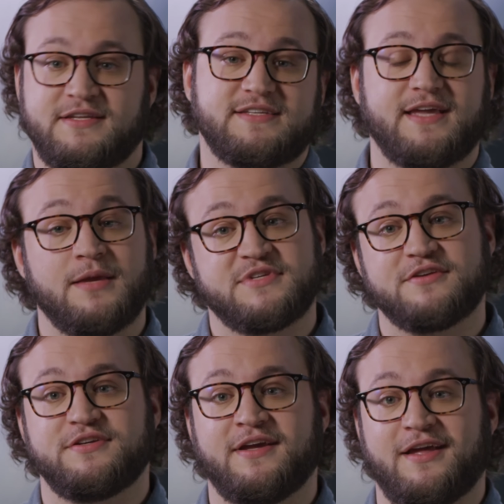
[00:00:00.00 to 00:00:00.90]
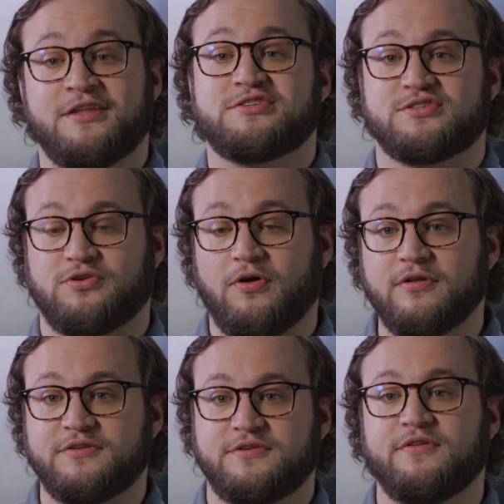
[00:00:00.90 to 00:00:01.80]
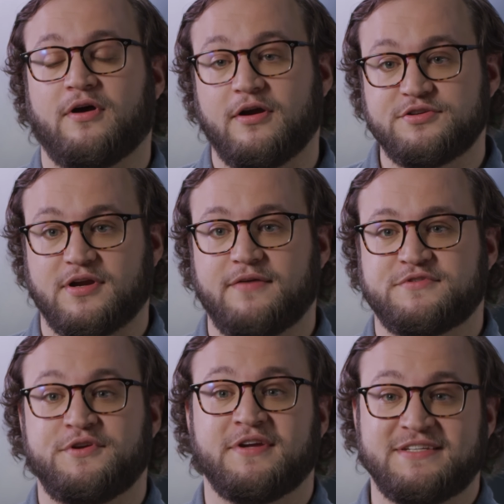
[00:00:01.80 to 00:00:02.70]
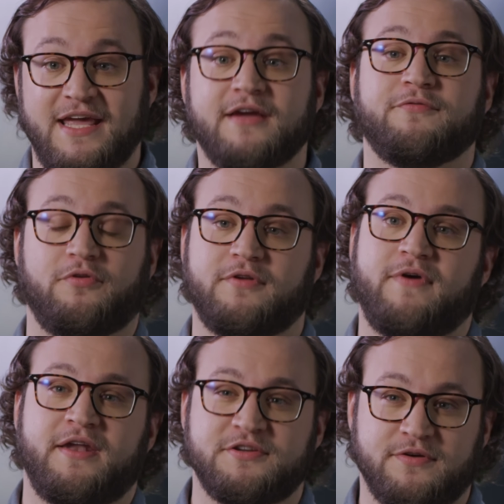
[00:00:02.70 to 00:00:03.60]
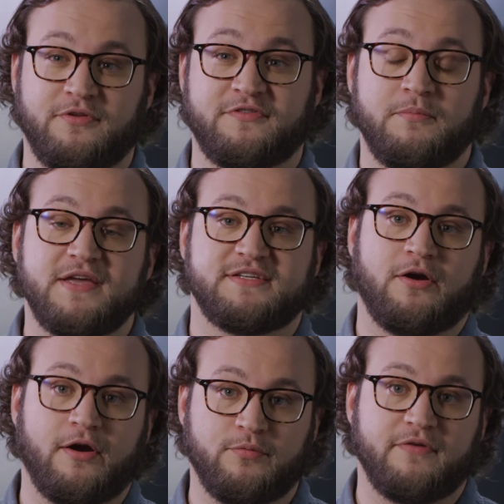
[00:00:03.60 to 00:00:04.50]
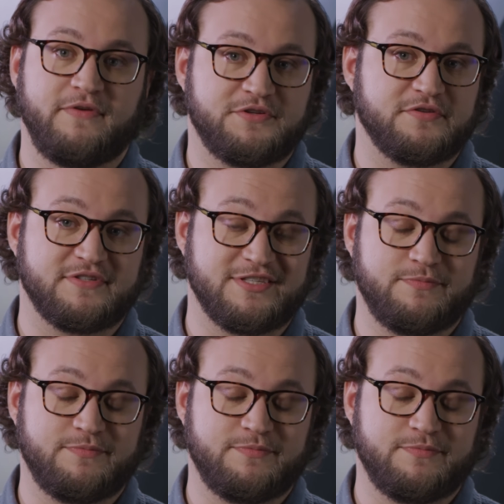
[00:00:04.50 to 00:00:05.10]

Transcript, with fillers: disc games actually get installed to the hard drive, so you can take full advantage of those amazing hardware features and